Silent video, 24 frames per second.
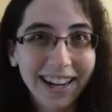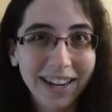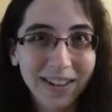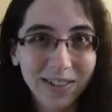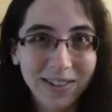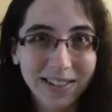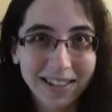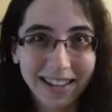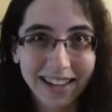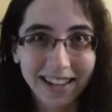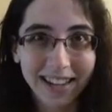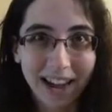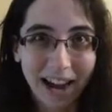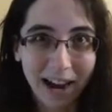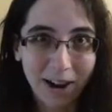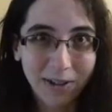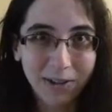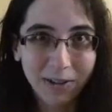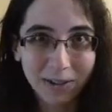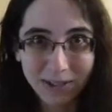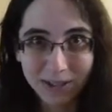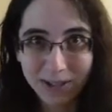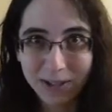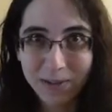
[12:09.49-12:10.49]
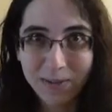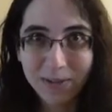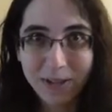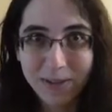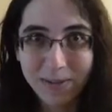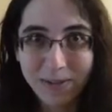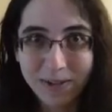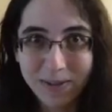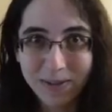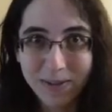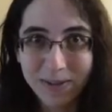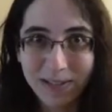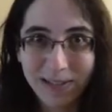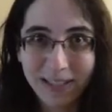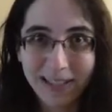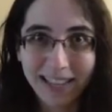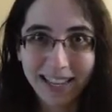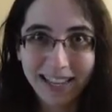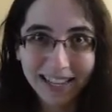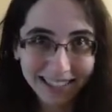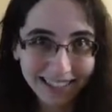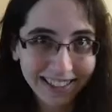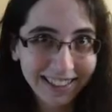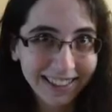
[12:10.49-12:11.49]
I was like, how do so many people
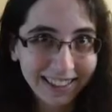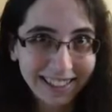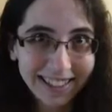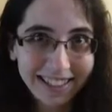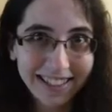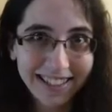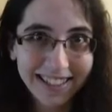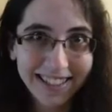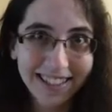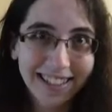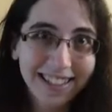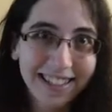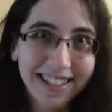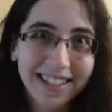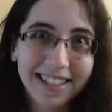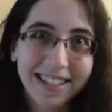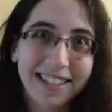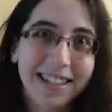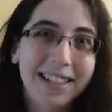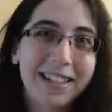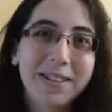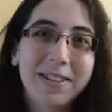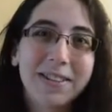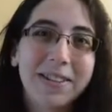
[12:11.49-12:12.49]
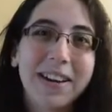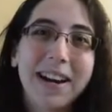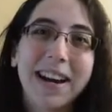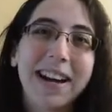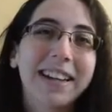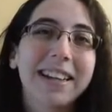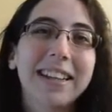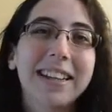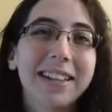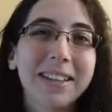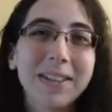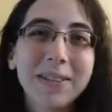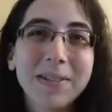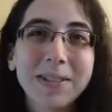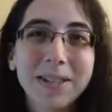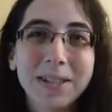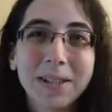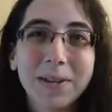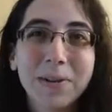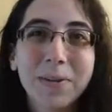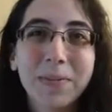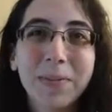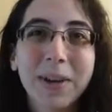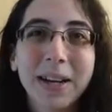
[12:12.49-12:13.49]
like these things? I don't know how to use
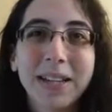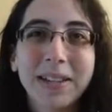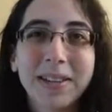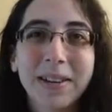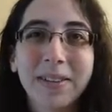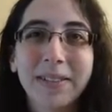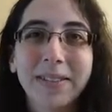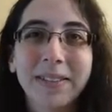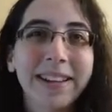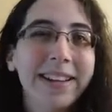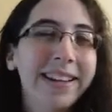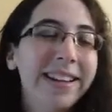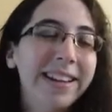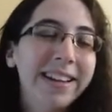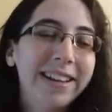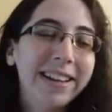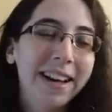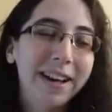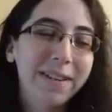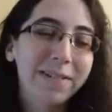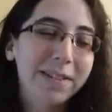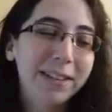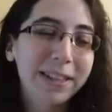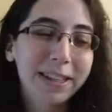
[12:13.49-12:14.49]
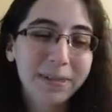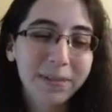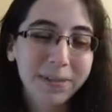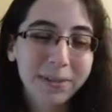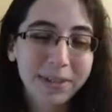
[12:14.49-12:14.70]
them. I feel like I'm